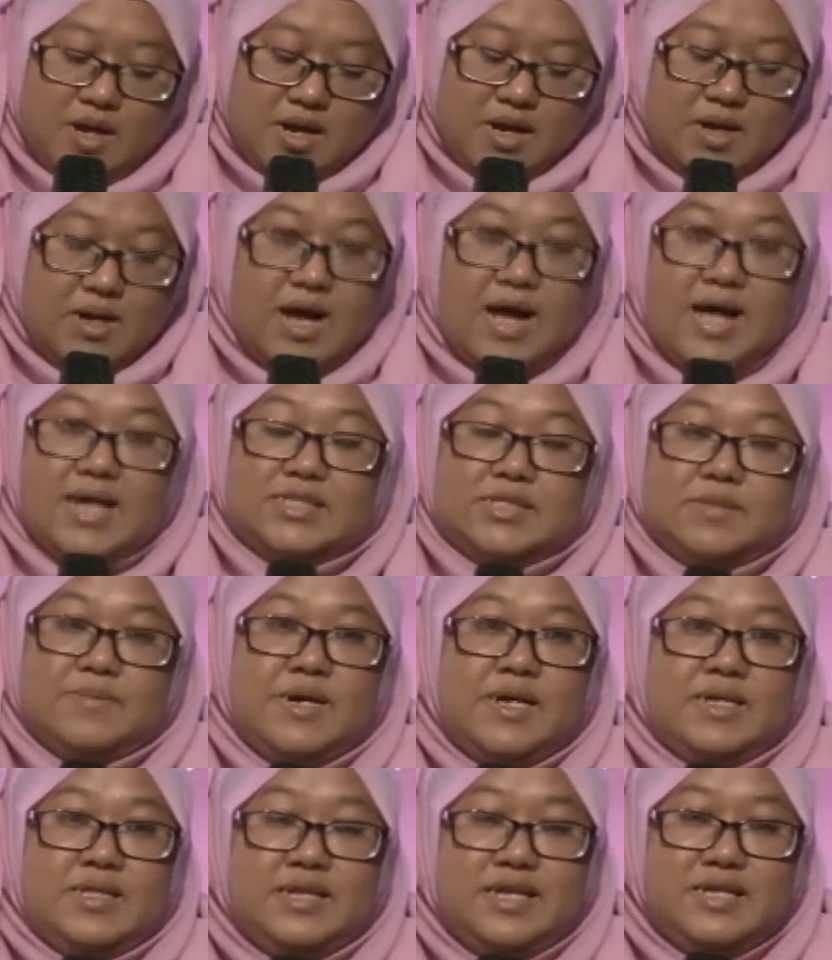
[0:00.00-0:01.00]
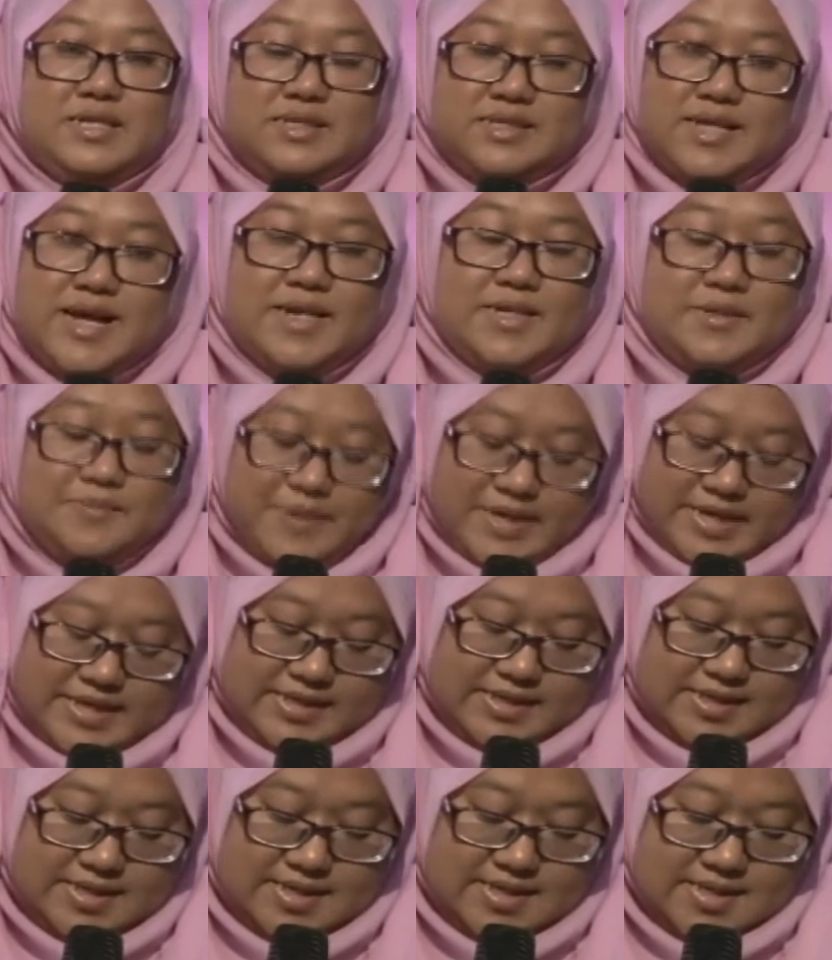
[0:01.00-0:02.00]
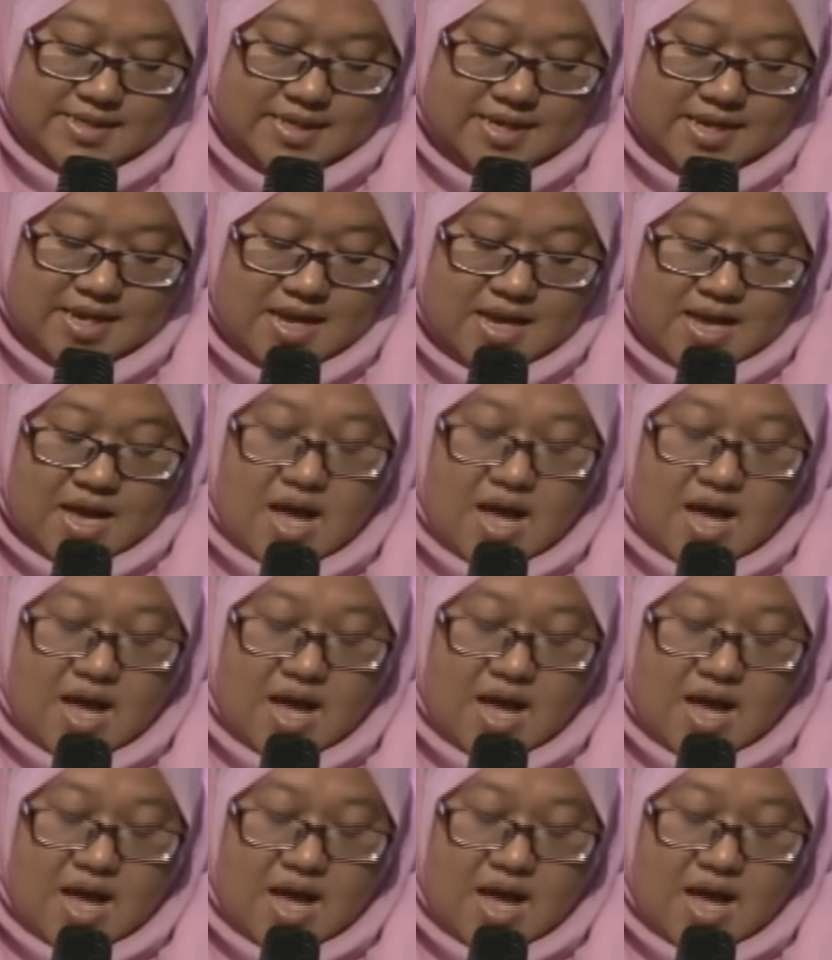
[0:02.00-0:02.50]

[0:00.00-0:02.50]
her husband inside the prison.